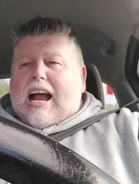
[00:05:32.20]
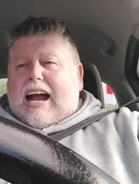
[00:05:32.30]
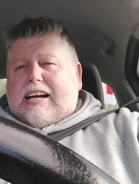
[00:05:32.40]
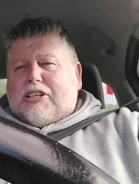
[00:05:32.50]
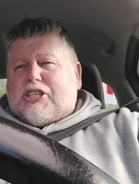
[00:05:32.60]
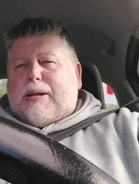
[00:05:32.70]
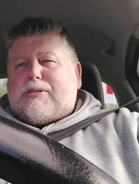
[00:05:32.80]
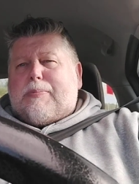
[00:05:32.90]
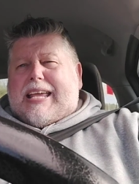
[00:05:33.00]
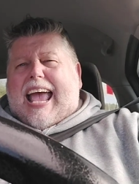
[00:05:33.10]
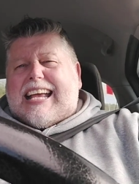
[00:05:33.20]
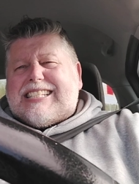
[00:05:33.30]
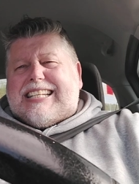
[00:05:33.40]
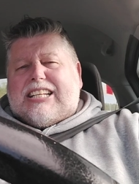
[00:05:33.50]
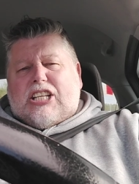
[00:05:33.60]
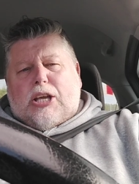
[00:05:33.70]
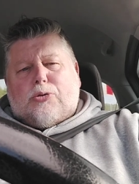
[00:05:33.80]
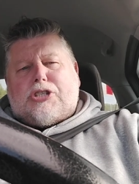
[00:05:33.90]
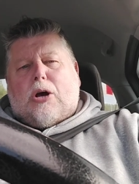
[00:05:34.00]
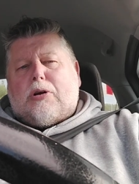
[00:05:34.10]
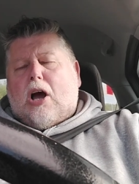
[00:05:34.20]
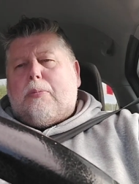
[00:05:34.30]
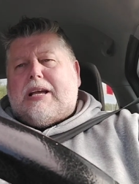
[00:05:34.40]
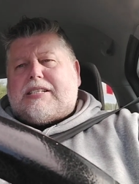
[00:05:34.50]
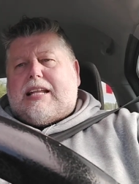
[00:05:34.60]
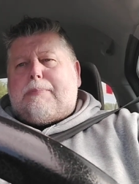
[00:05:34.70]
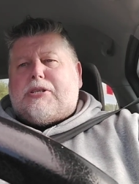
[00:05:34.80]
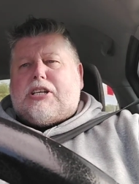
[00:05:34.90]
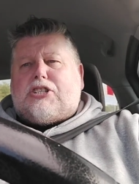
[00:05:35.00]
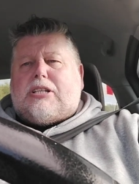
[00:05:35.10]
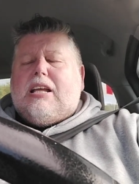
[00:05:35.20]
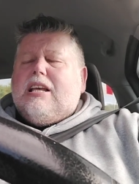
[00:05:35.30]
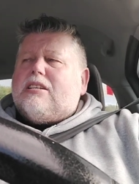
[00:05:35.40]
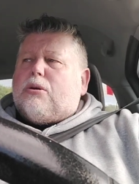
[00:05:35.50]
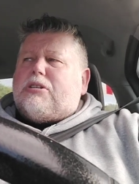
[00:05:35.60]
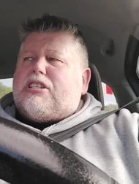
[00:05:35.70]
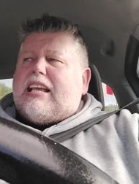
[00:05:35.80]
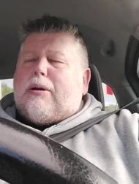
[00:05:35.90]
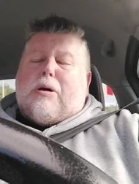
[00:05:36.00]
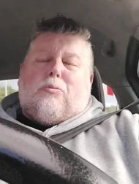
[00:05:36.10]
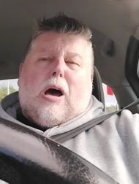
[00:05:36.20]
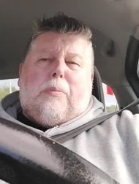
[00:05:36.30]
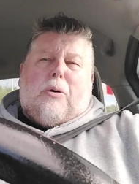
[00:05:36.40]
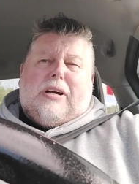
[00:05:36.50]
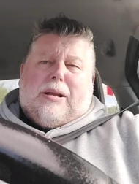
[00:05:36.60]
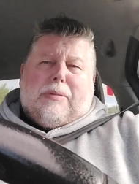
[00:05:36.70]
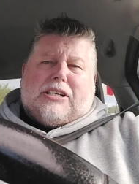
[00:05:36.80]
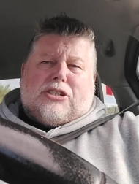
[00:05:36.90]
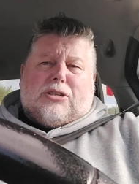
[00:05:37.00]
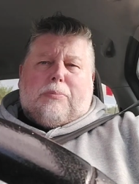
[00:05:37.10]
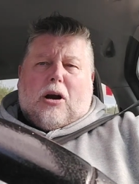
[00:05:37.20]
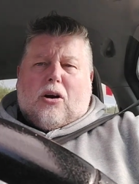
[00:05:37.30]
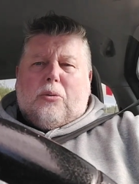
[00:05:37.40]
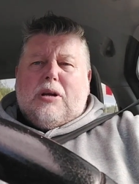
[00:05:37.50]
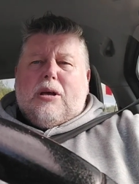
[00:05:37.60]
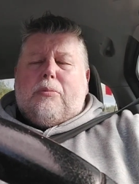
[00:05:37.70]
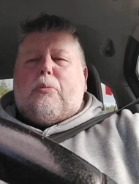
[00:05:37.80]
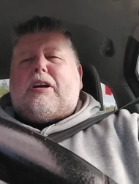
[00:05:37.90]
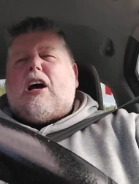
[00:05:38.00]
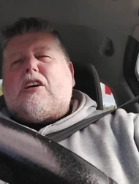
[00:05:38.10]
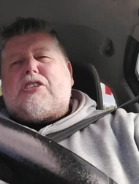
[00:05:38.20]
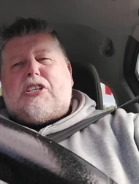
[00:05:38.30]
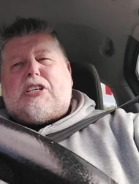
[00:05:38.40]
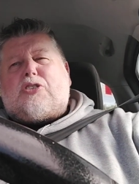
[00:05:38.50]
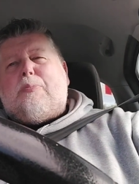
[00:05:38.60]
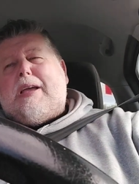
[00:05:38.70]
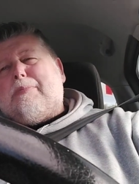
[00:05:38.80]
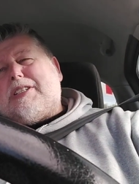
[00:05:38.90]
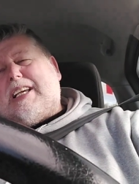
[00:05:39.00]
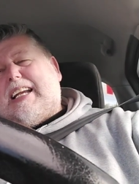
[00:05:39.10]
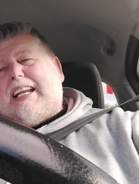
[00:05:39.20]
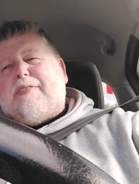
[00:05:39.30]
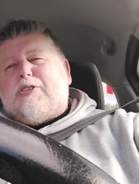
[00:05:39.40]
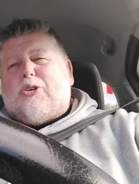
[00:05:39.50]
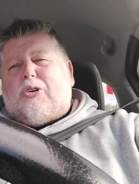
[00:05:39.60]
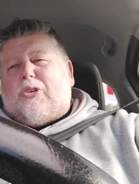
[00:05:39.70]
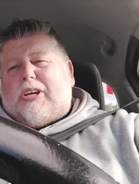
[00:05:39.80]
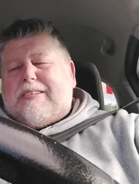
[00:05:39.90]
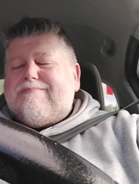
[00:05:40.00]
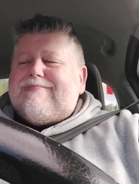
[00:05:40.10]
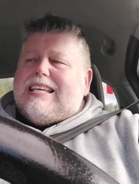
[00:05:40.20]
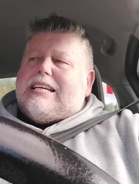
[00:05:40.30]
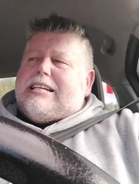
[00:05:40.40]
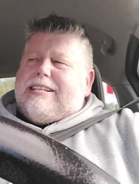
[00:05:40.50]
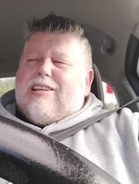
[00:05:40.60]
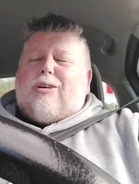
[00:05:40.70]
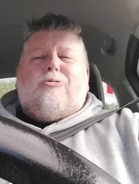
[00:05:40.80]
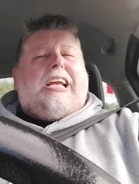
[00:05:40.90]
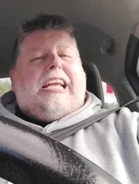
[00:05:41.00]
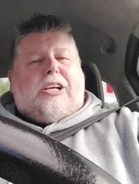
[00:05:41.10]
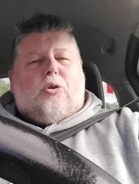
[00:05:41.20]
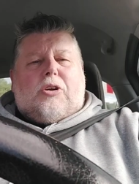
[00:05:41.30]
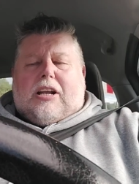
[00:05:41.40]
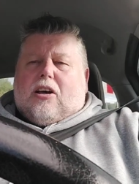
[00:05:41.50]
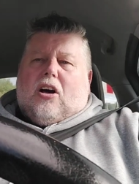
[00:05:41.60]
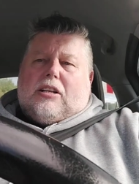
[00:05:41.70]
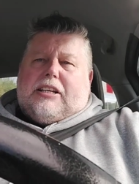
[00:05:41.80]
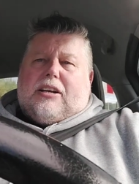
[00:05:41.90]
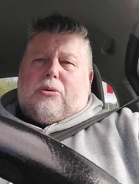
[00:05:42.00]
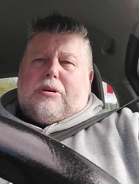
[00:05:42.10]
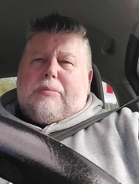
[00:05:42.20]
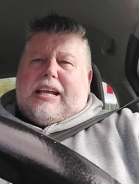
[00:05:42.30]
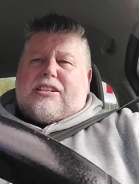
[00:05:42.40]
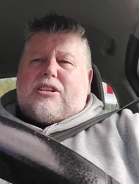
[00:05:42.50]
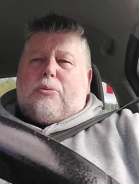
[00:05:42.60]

Arna seems to be hesitant to use Joe Gomez in that position. So we stick him at Robbo, I'd imagine, tomorrow. But when Costas has come in, we've seen it even the other night. Not really good at all, you know what I mean?